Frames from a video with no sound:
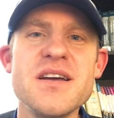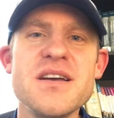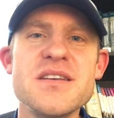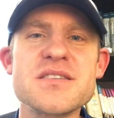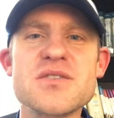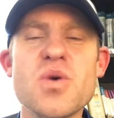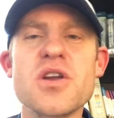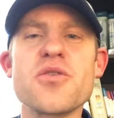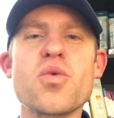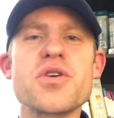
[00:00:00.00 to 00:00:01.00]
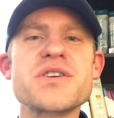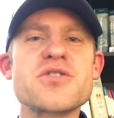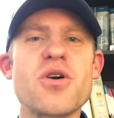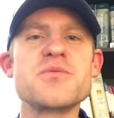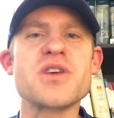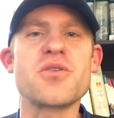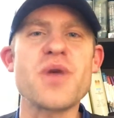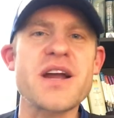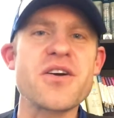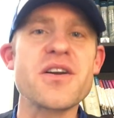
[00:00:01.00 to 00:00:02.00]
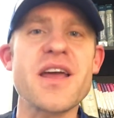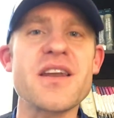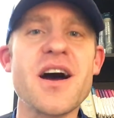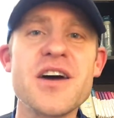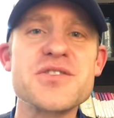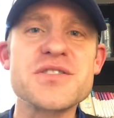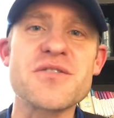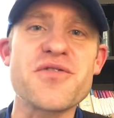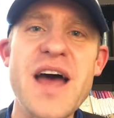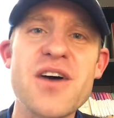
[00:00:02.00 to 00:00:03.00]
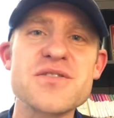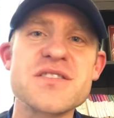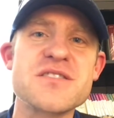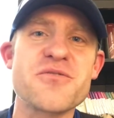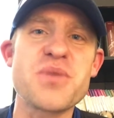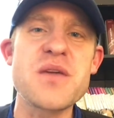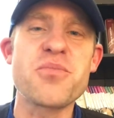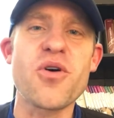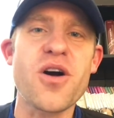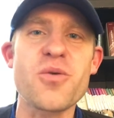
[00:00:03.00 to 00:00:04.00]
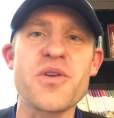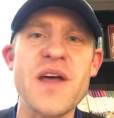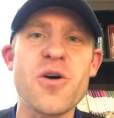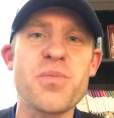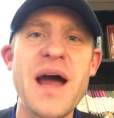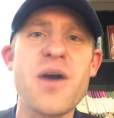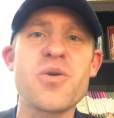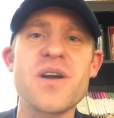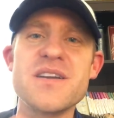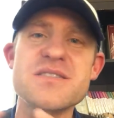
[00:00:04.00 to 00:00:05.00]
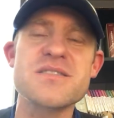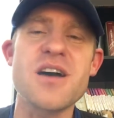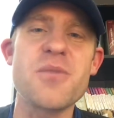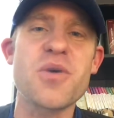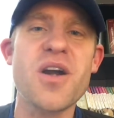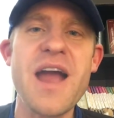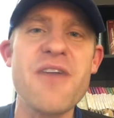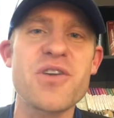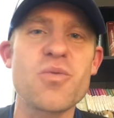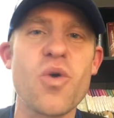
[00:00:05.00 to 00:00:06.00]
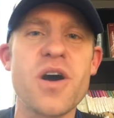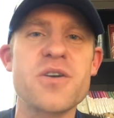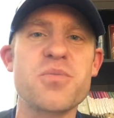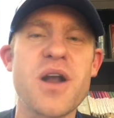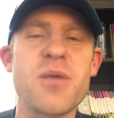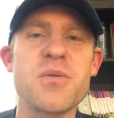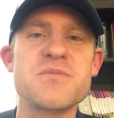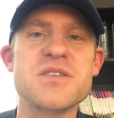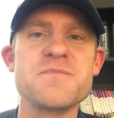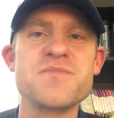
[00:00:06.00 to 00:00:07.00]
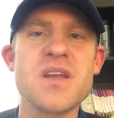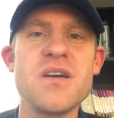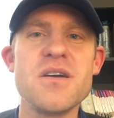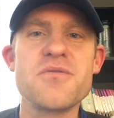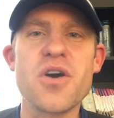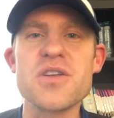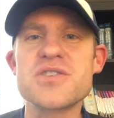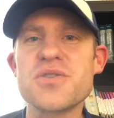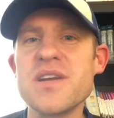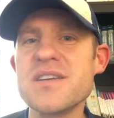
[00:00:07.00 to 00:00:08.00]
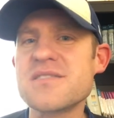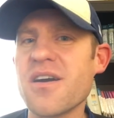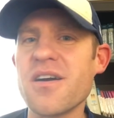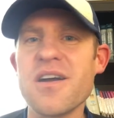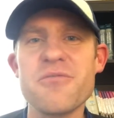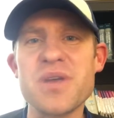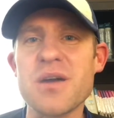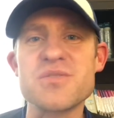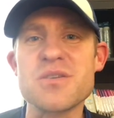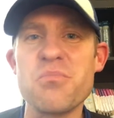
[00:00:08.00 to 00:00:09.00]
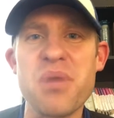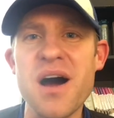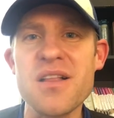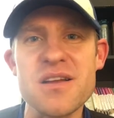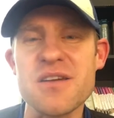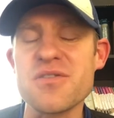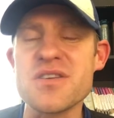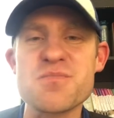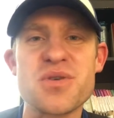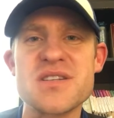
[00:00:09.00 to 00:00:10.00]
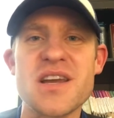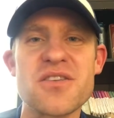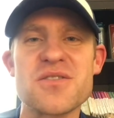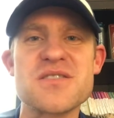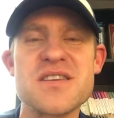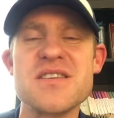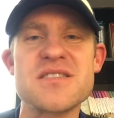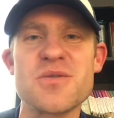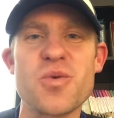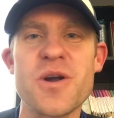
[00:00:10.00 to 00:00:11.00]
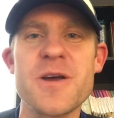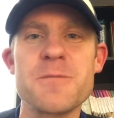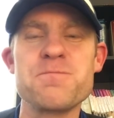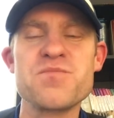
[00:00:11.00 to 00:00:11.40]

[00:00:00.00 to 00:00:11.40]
This is one of the worst storms on record, and hundreds of thousands of people are without power, and some are having water problems. Fallen trees have become symbolic of this particular season we're in.